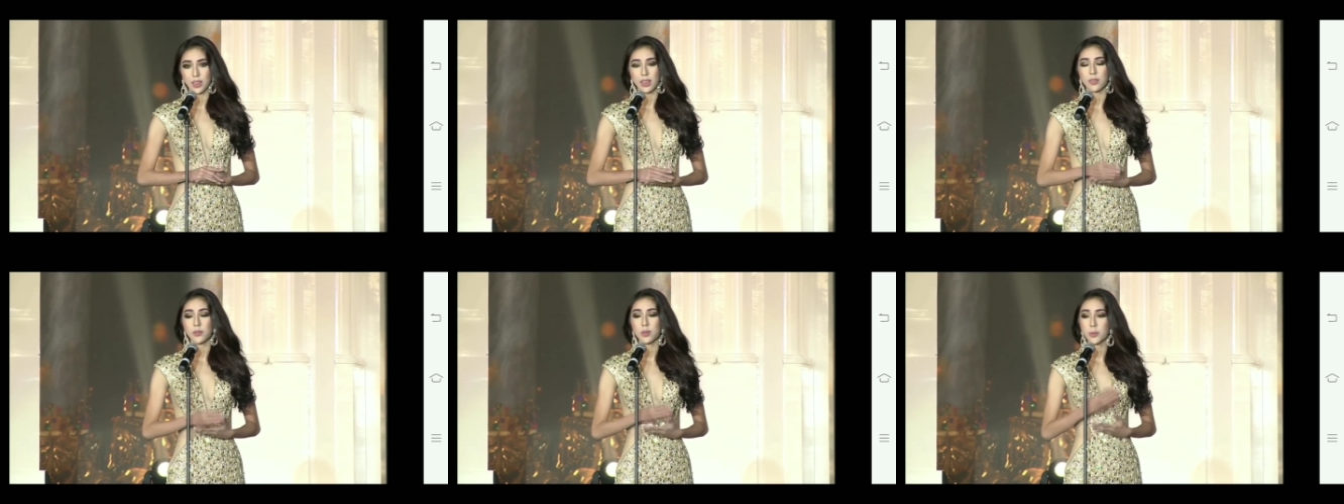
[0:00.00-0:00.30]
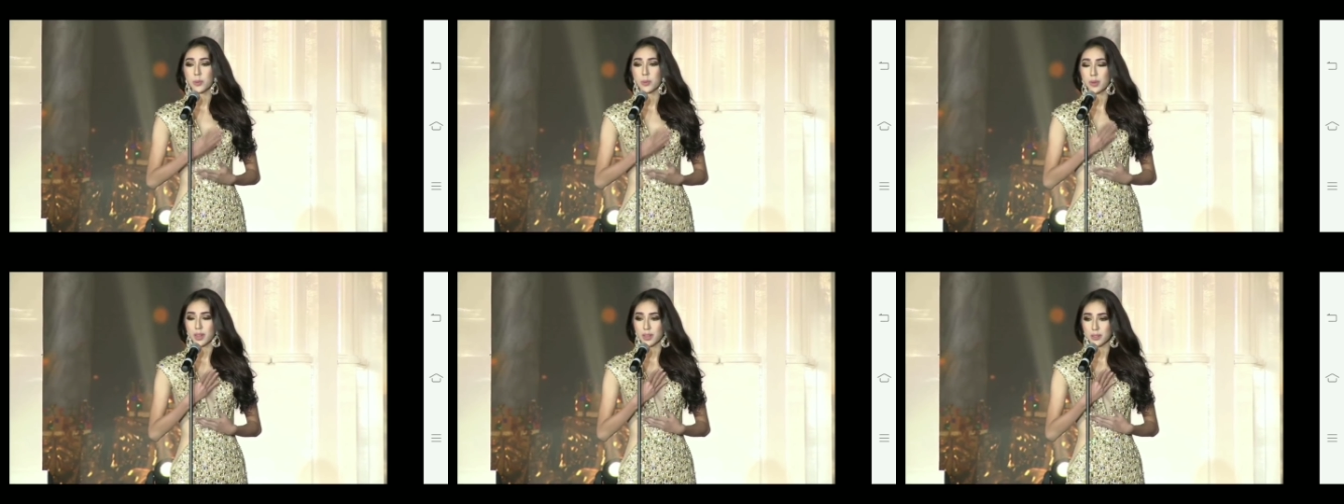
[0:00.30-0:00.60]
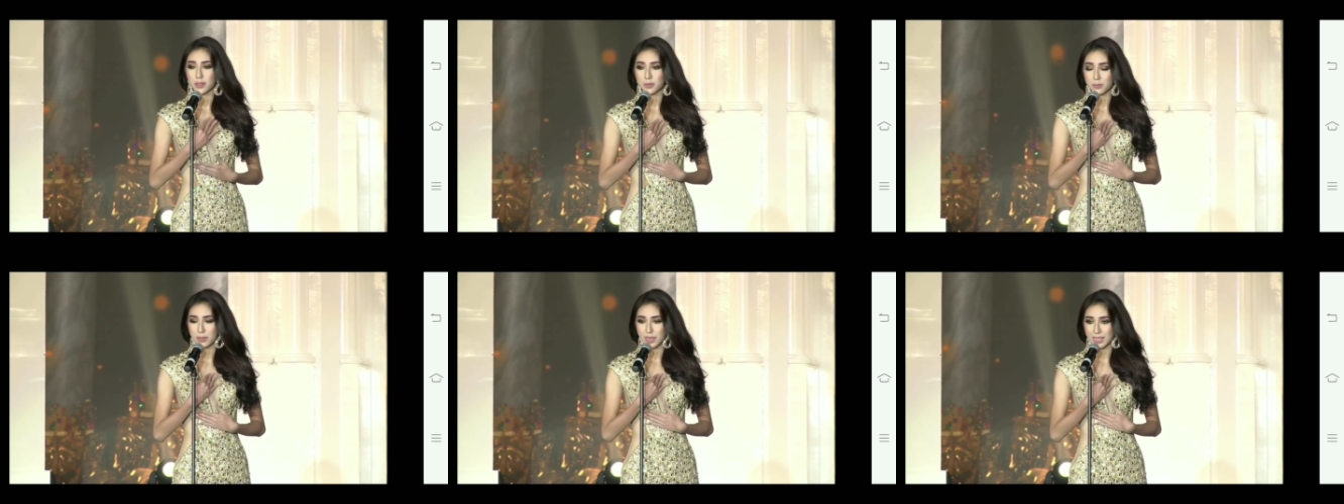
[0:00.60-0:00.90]
If we
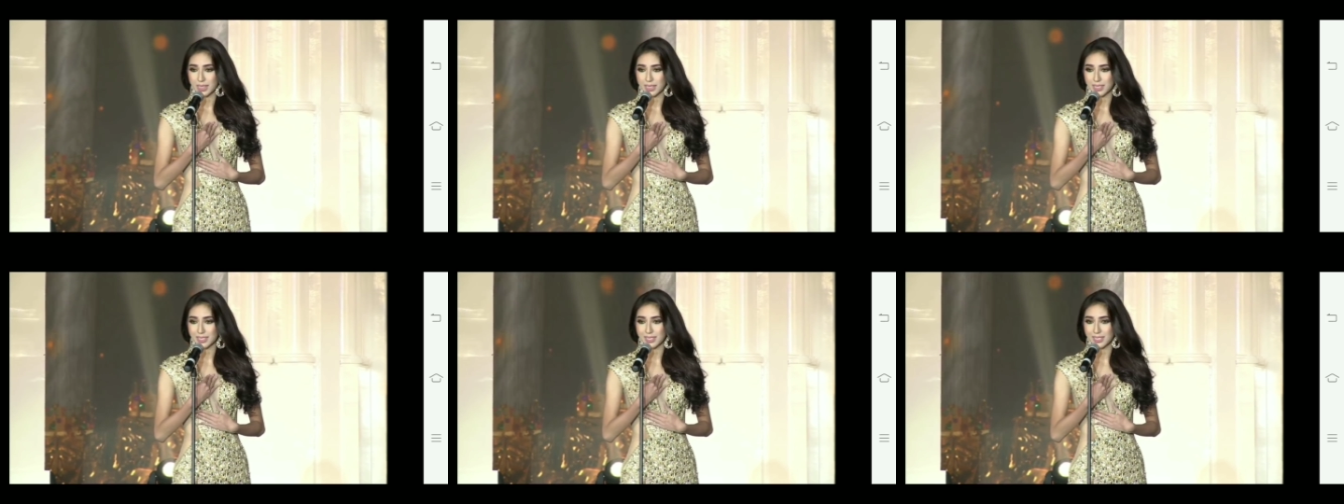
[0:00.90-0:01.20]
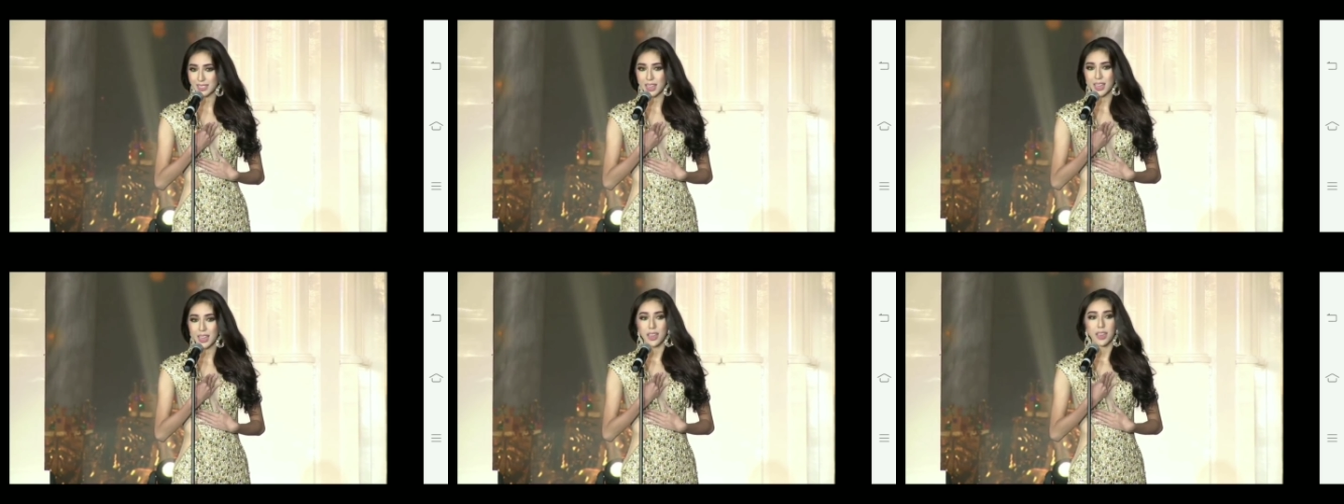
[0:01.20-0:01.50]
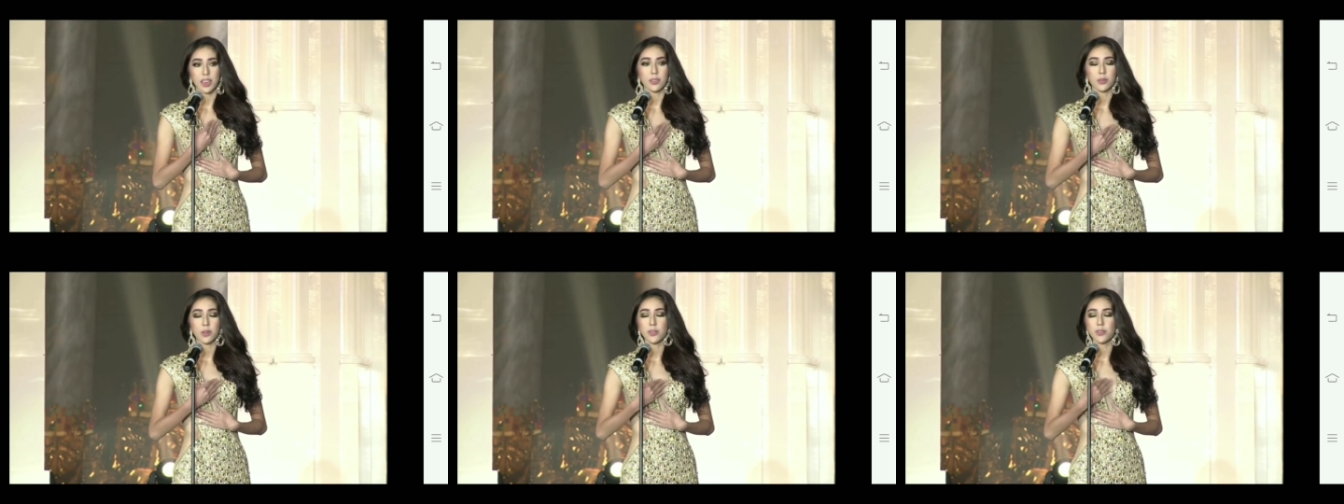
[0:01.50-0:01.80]
find peace,
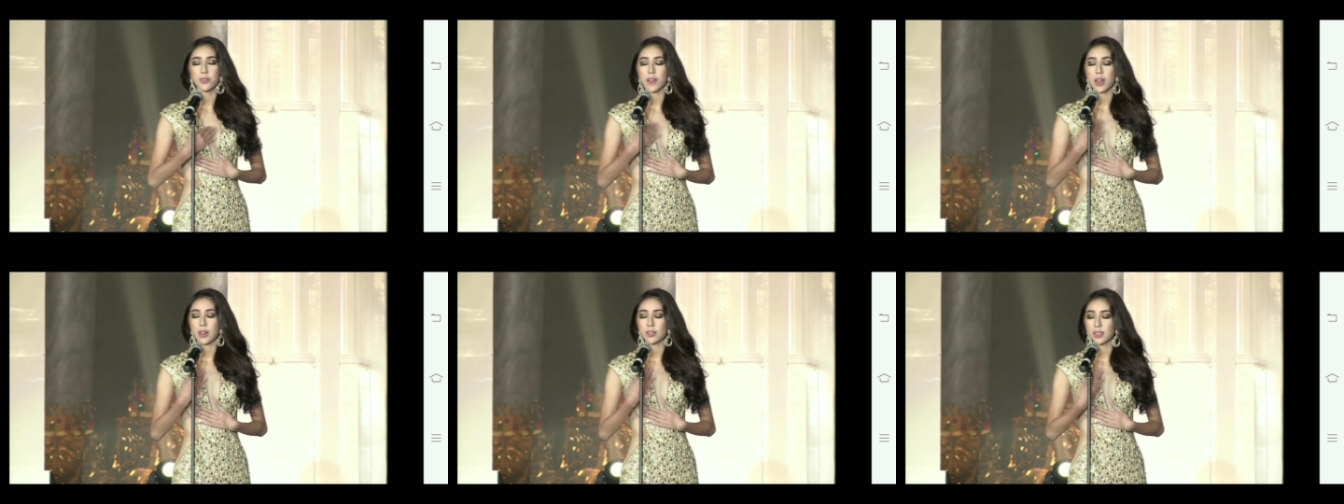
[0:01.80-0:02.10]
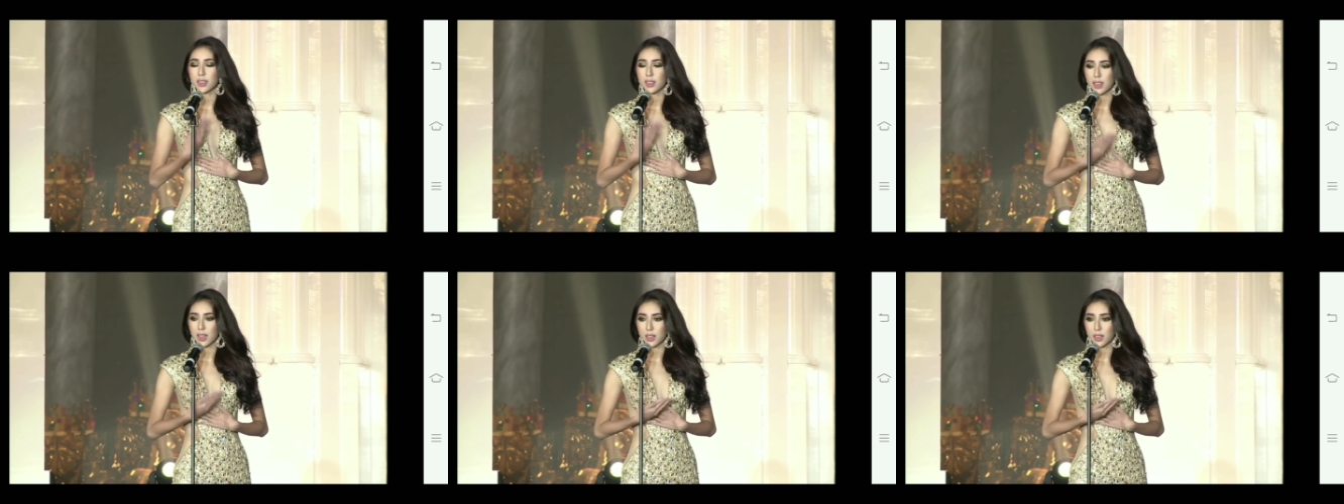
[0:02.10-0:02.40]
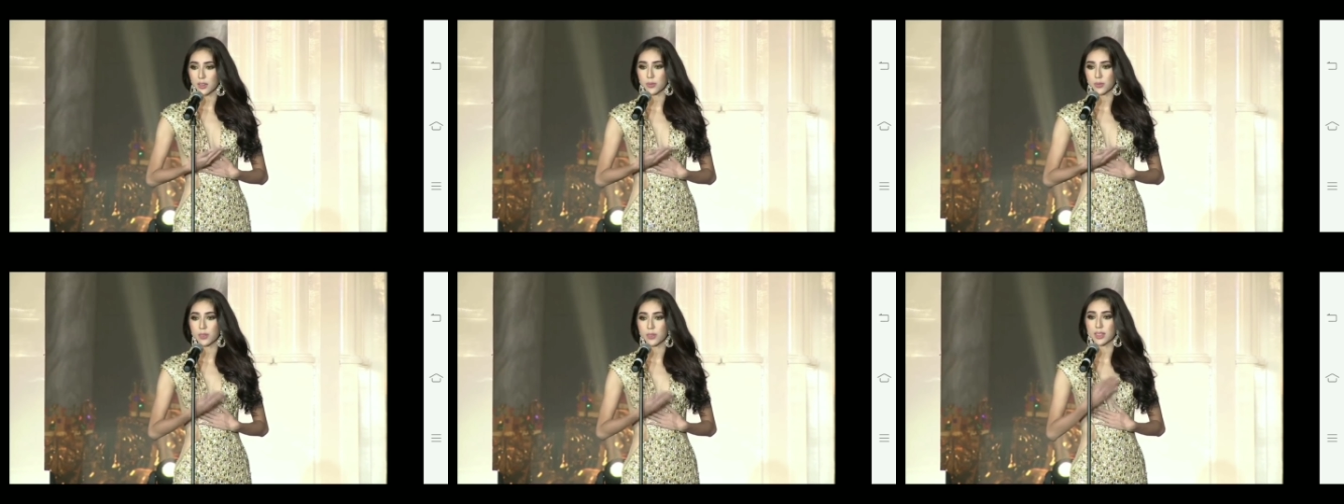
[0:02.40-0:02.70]
if we found
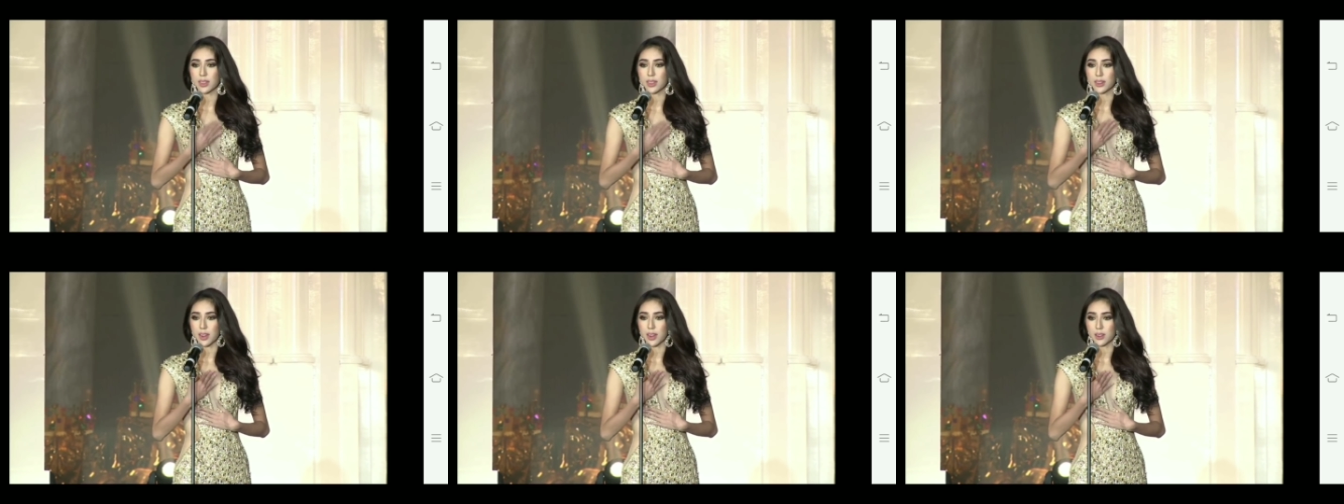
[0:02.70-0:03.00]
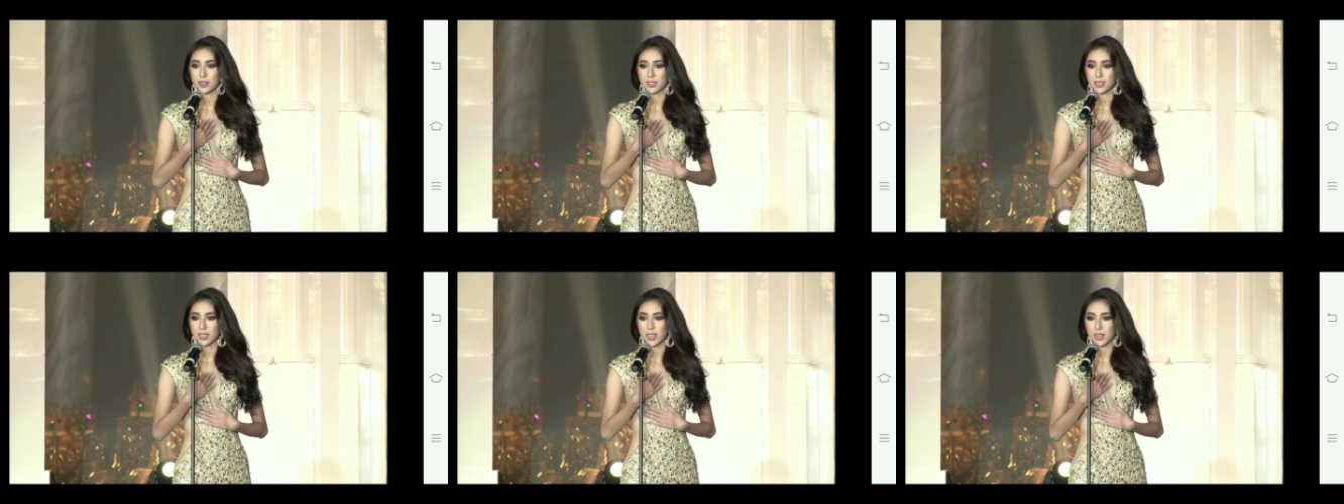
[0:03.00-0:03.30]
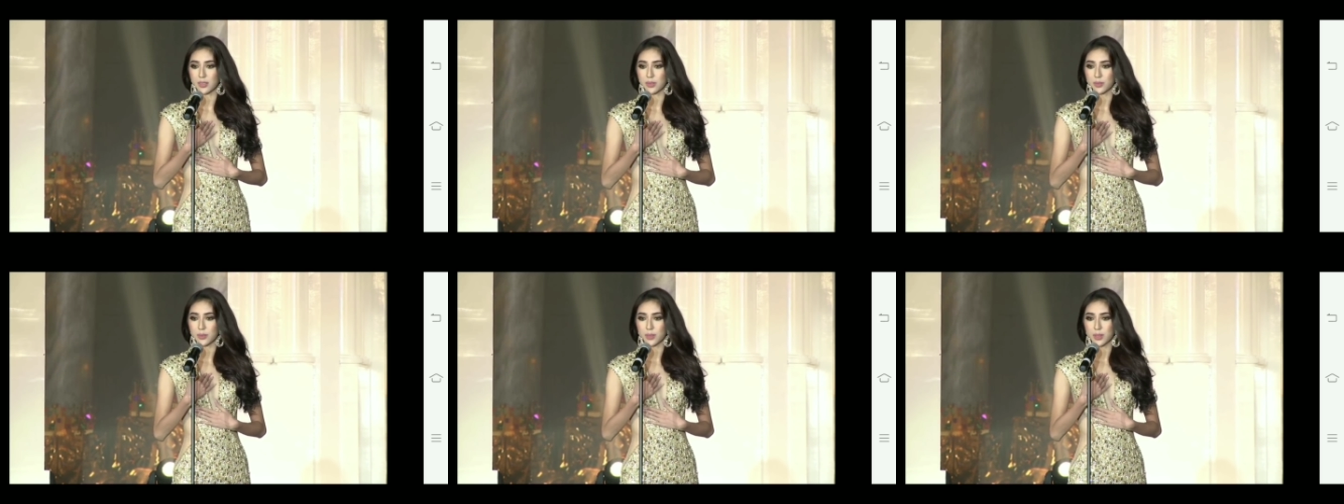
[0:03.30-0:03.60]
love within
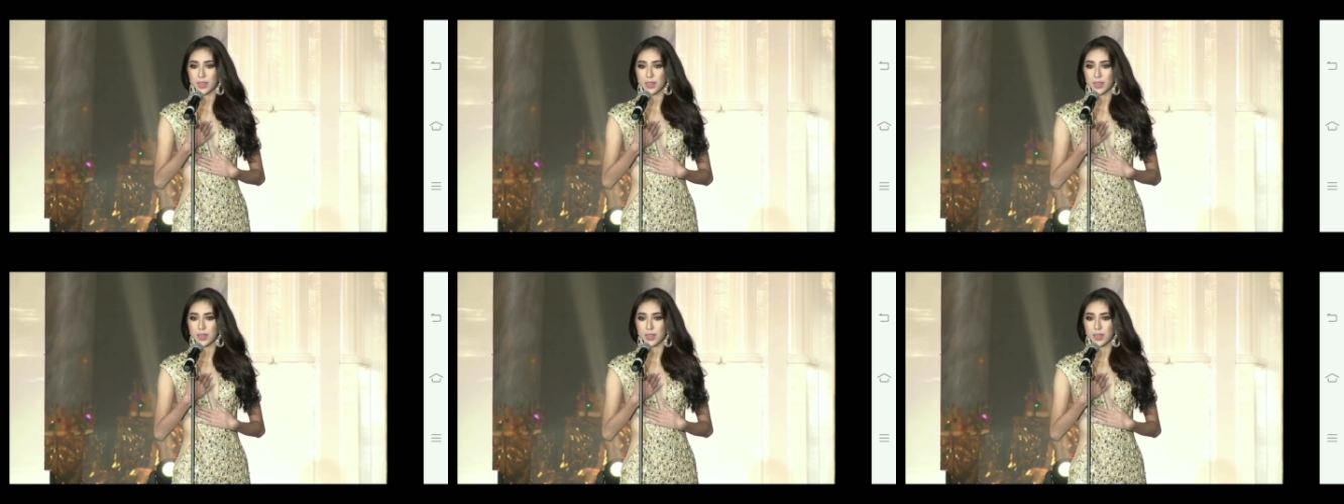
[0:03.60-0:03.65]
ourselves,